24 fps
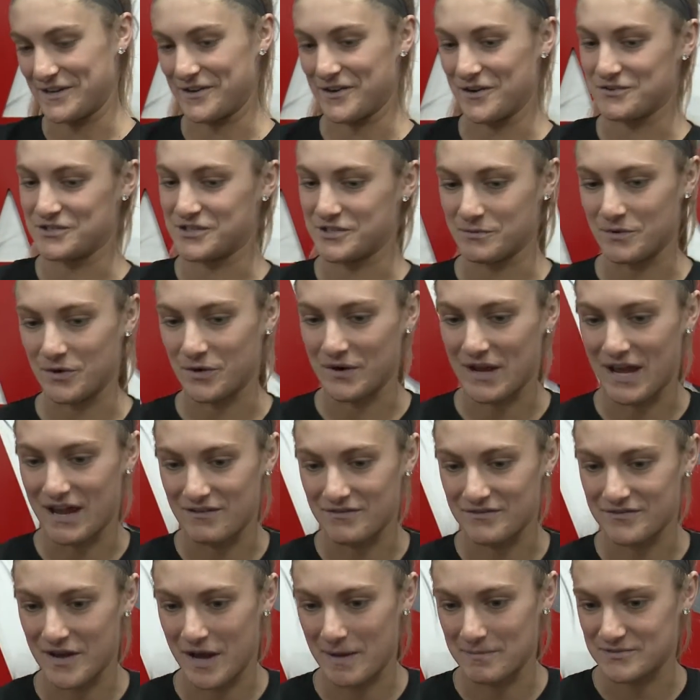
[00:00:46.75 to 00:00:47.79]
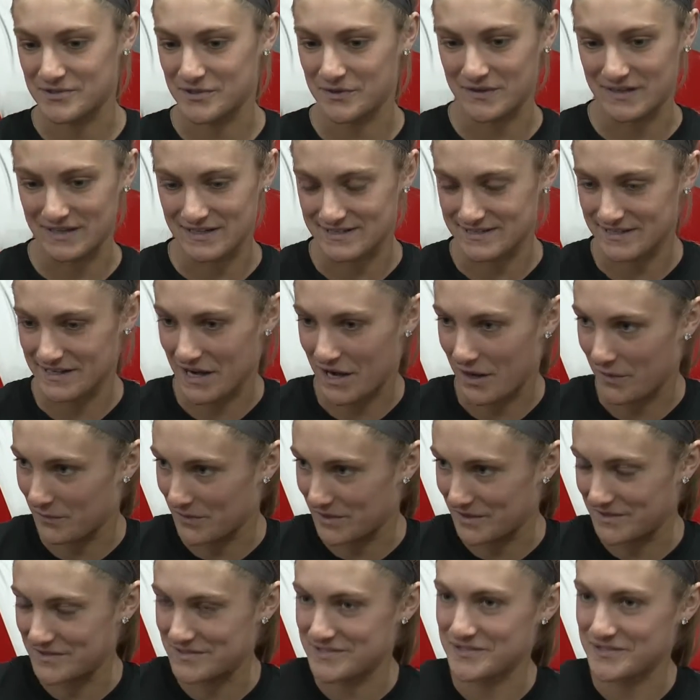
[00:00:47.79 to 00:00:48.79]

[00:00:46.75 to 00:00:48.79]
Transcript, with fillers: You know, she won't have the opportunities that I will.